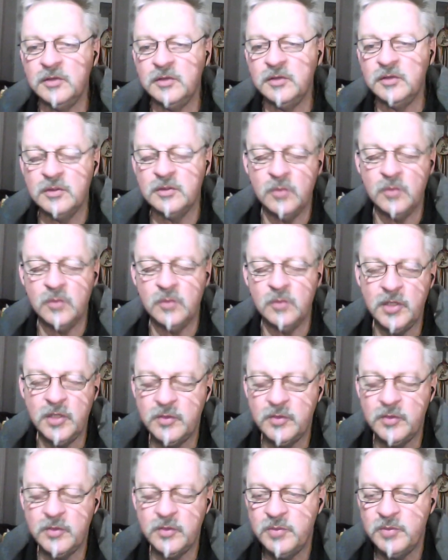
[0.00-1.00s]
you work with
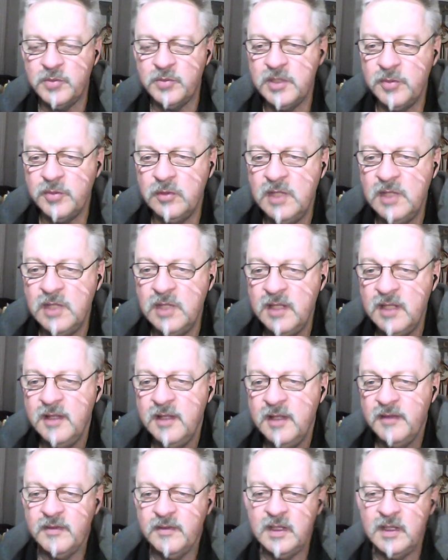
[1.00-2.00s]
people,
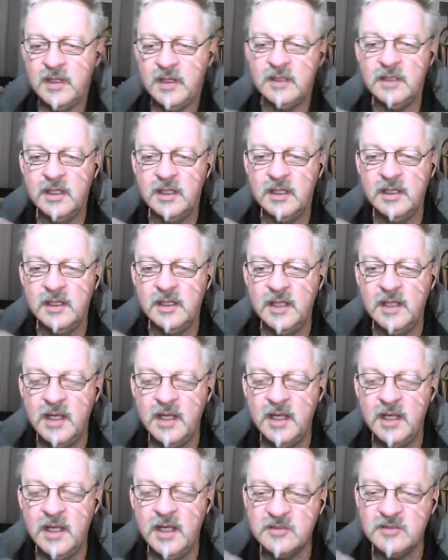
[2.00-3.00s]
then
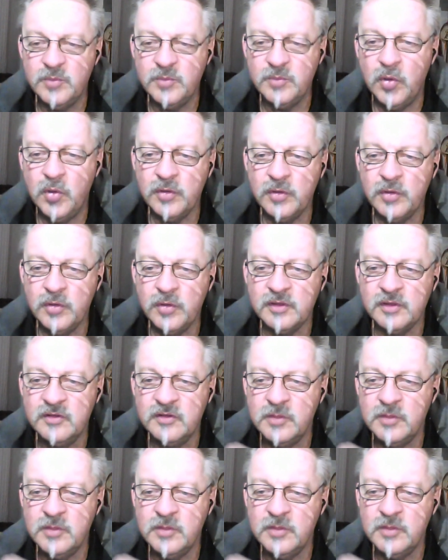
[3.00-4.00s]
it's important to
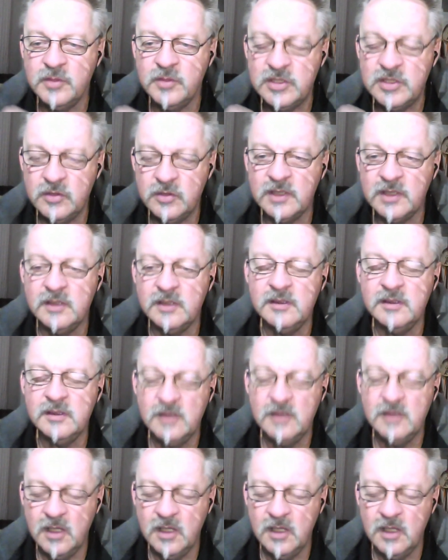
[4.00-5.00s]
be doing it
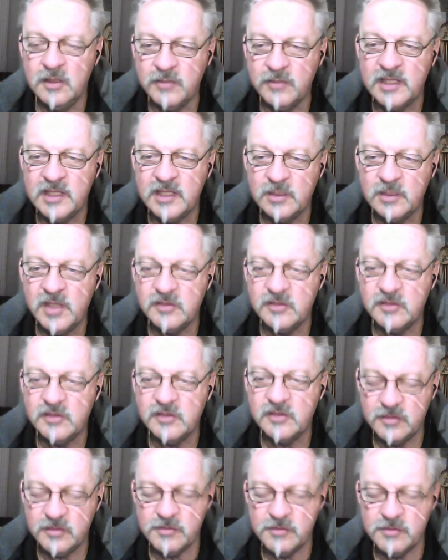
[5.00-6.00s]
on a regular basis
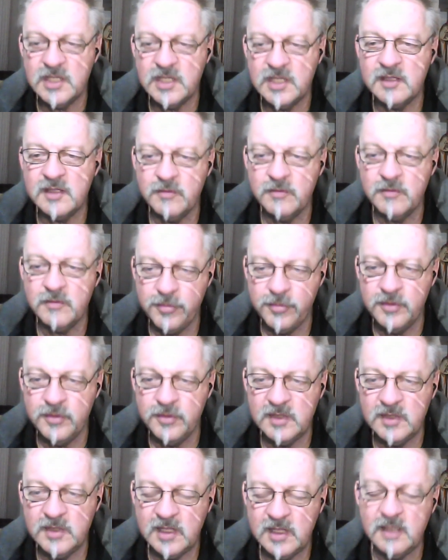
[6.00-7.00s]
through the
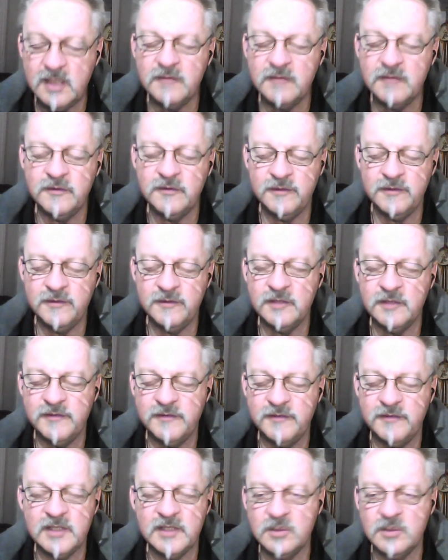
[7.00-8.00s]
day if you feel
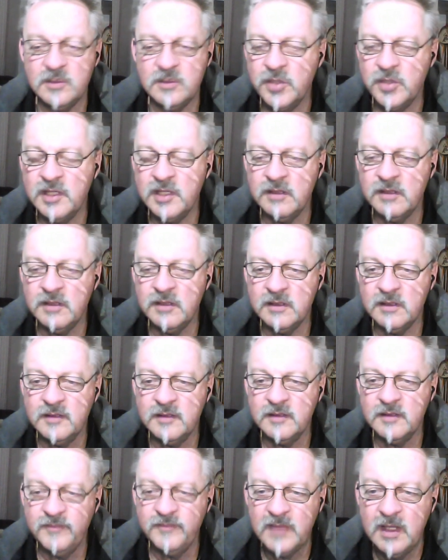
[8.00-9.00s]
affected by anything.
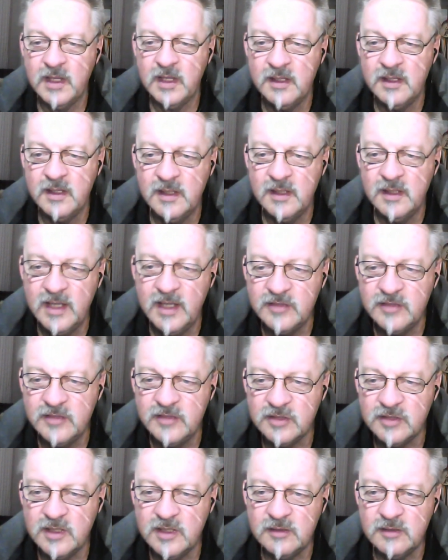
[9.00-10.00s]
Hey,
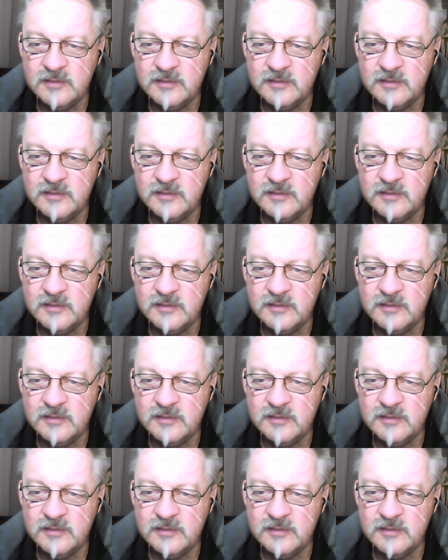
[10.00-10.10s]
Janelle,